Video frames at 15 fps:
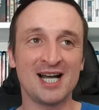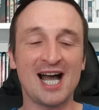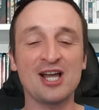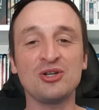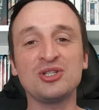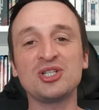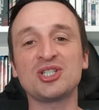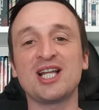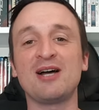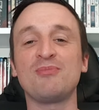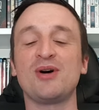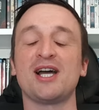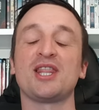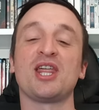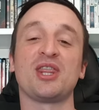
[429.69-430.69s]
I understand
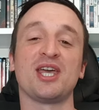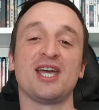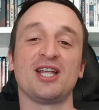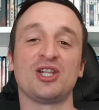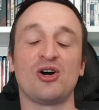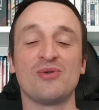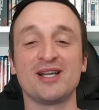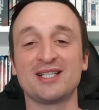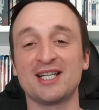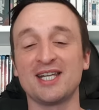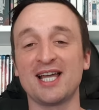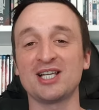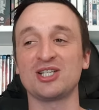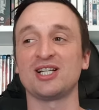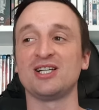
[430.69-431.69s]
why they're there, though. It's a
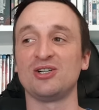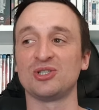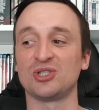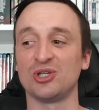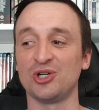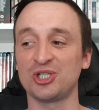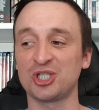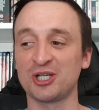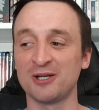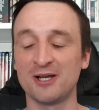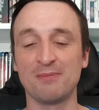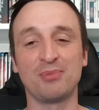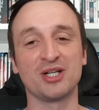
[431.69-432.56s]
nice little touch,